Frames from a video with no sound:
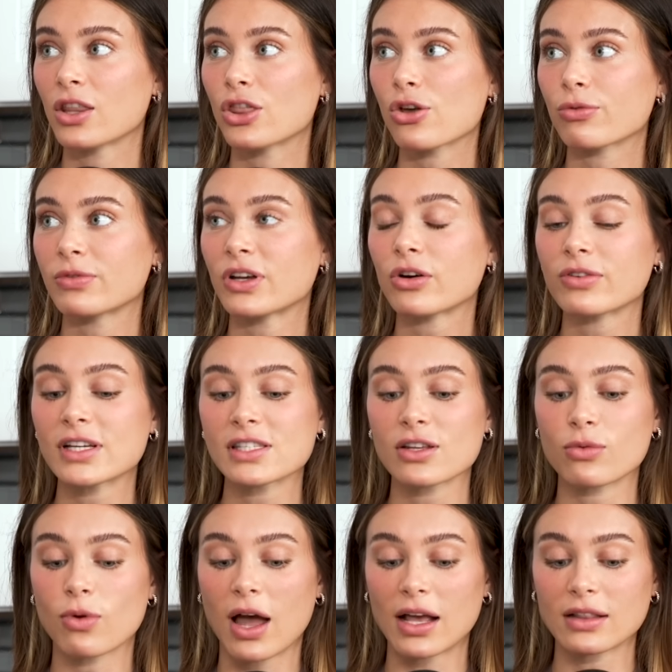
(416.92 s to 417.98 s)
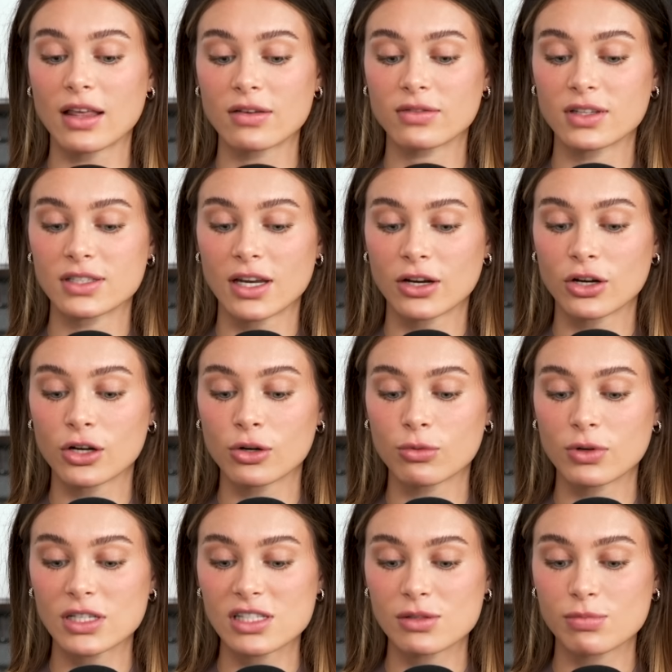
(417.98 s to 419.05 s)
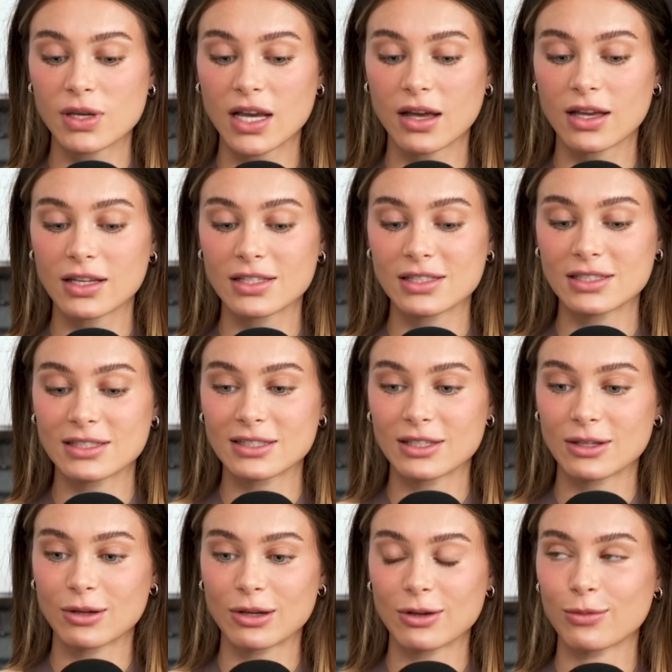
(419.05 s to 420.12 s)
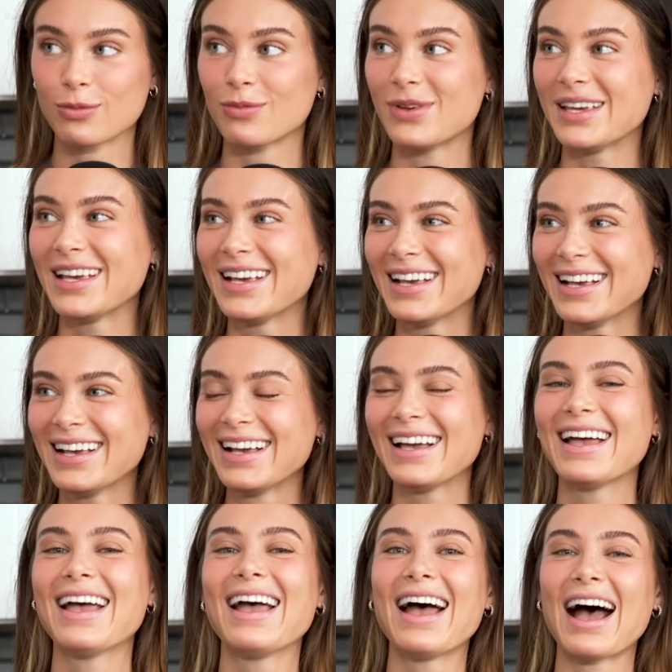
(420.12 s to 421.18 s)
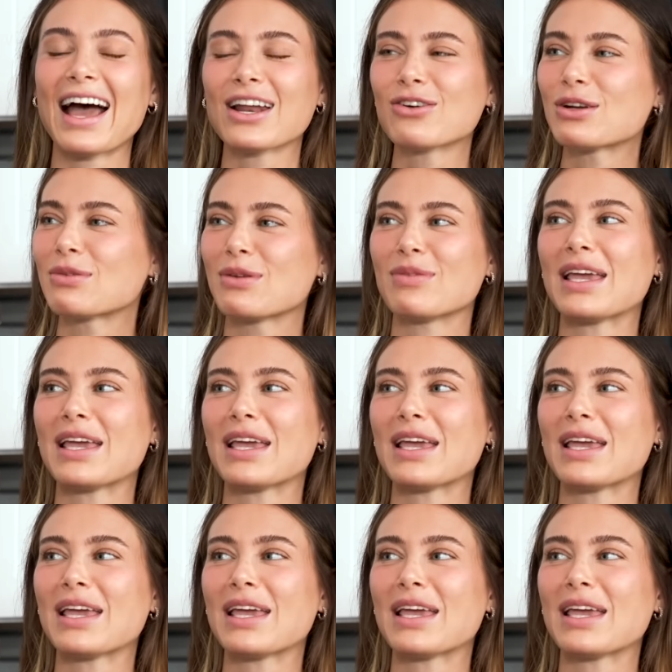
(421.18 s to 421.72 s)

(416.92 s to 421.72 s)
The real reason why I left the dinner was because I don't want to be